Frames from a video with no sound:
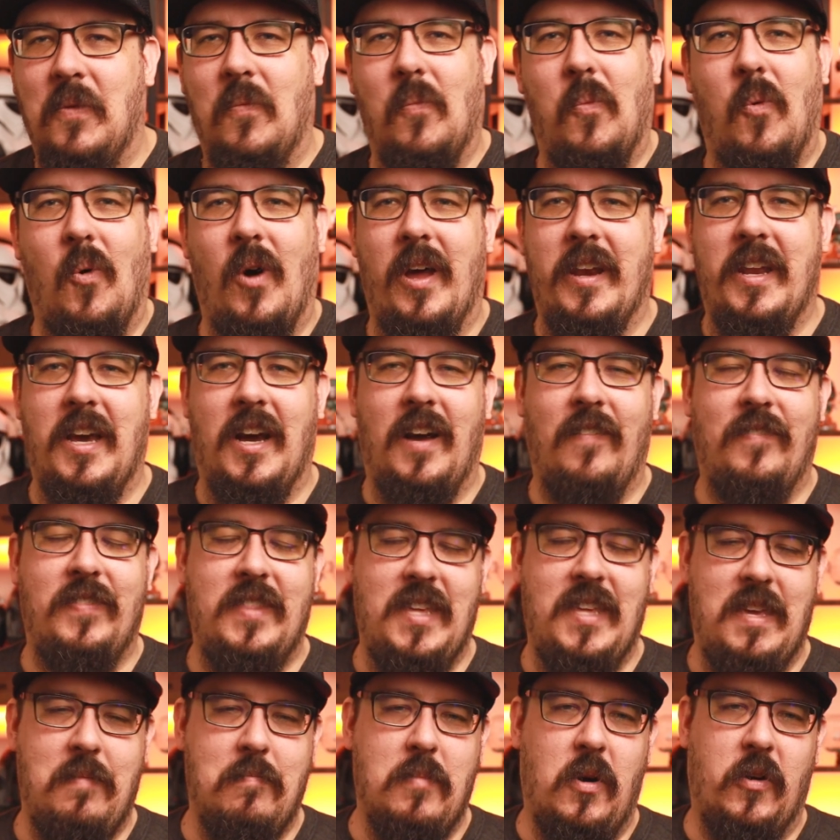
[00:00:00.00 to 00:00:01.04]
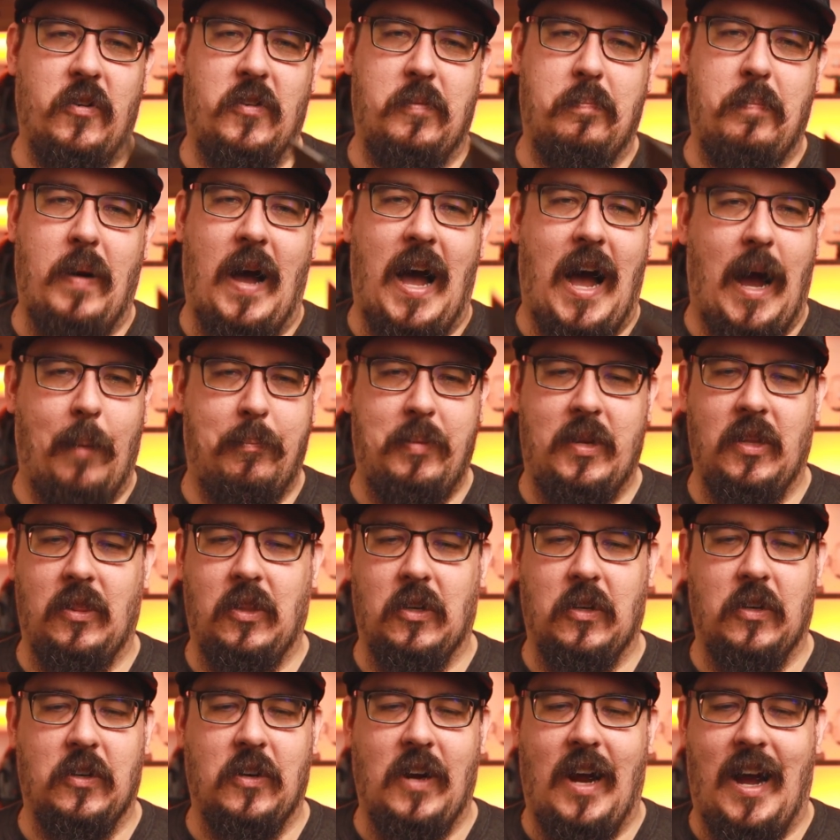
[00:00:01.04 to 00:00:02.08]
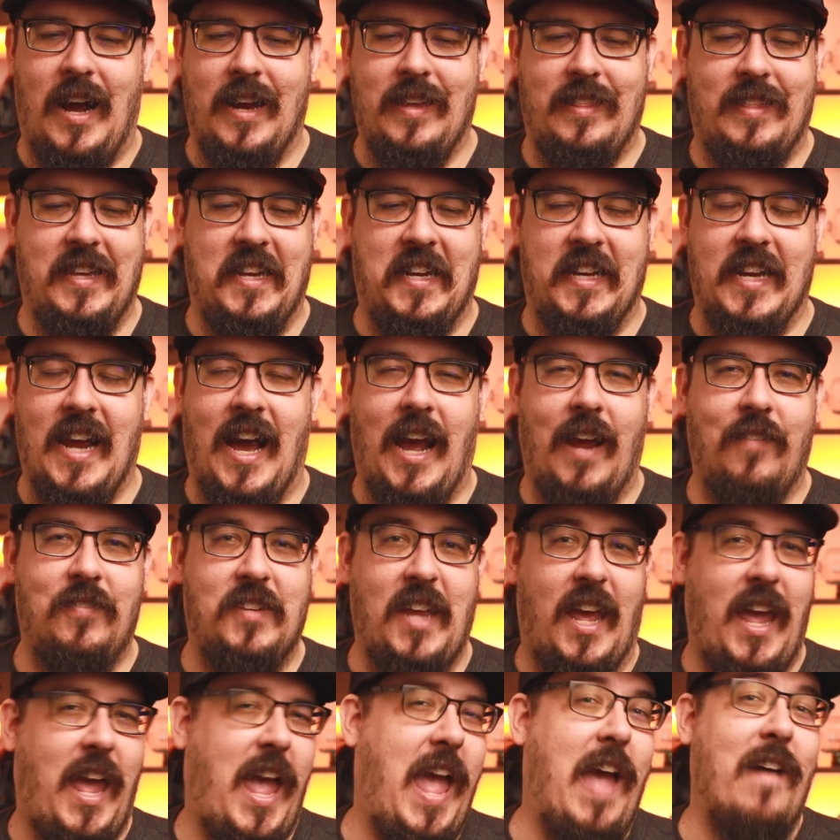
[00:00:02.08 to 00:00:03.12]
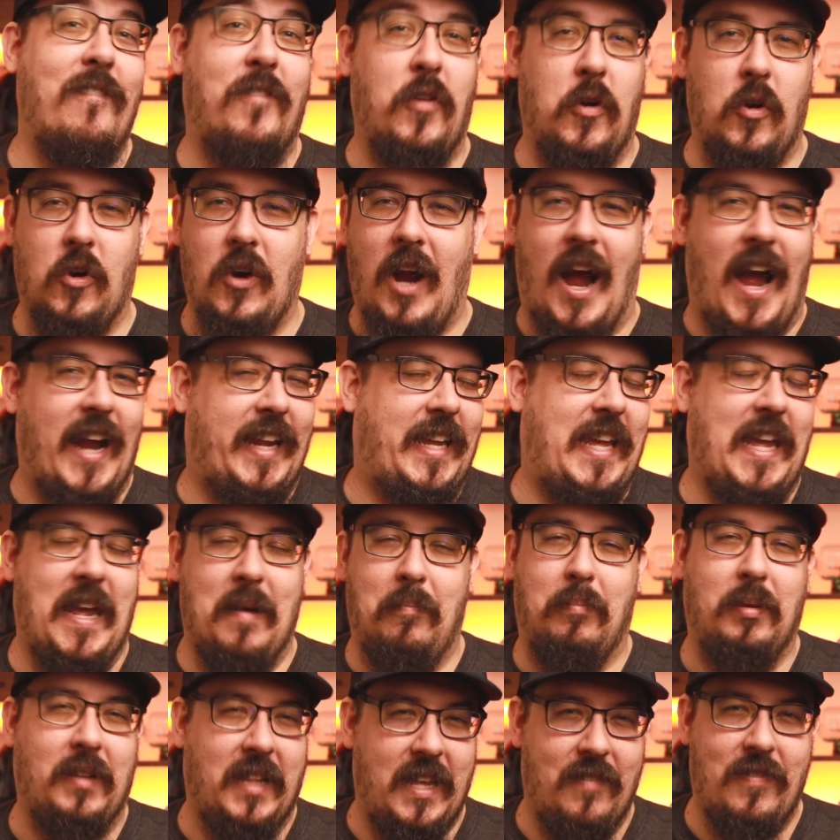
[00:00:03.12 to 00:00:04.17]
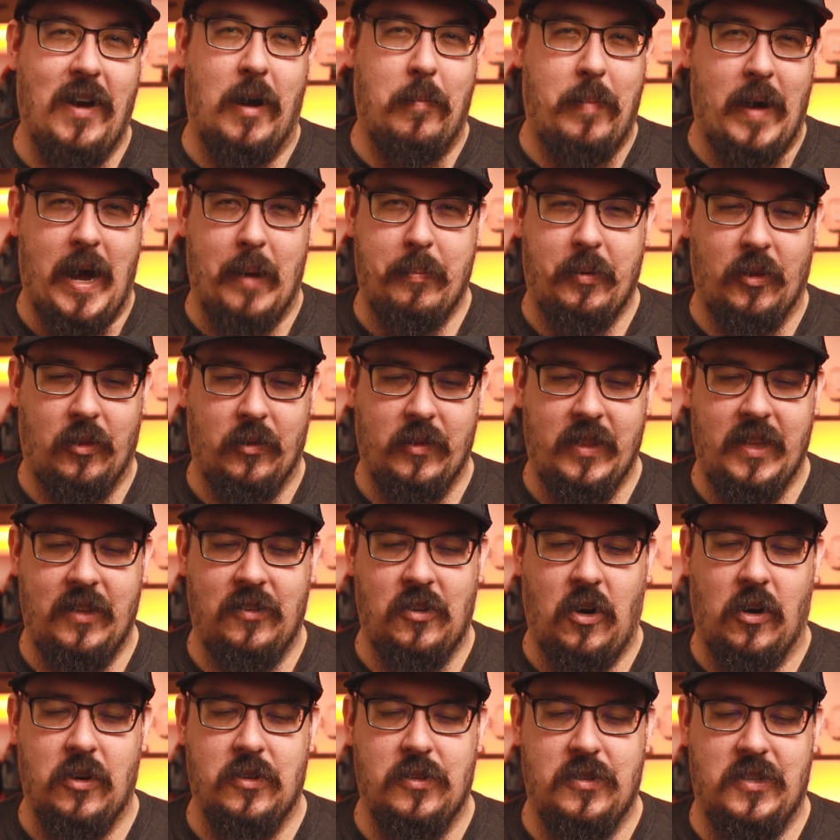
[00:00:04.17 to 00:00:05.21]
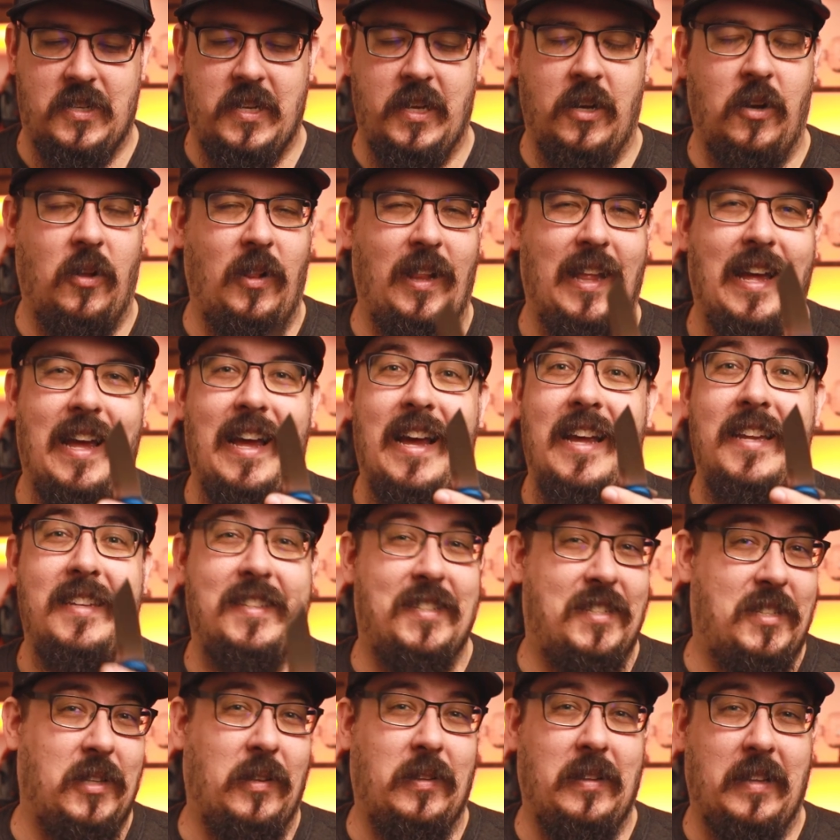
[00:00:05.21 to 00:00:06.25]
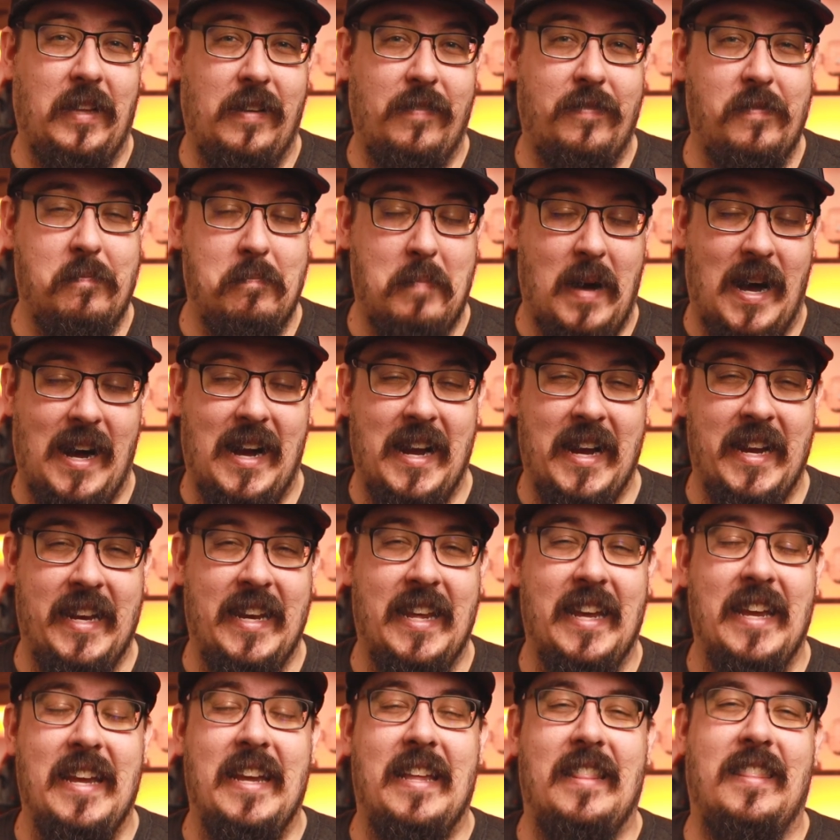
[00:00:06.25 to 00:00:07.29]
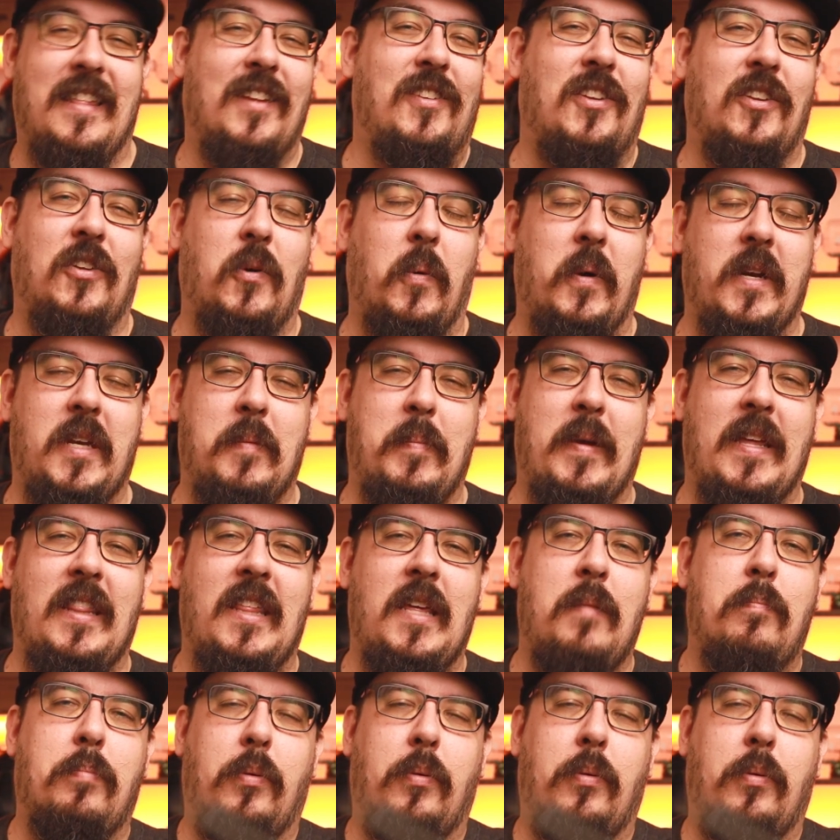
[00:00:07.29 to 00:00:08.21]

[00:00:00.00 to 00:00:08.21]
one of the most popular, I think, knives ever. I can't believe how popular these are still. Still love mine. This is going to be the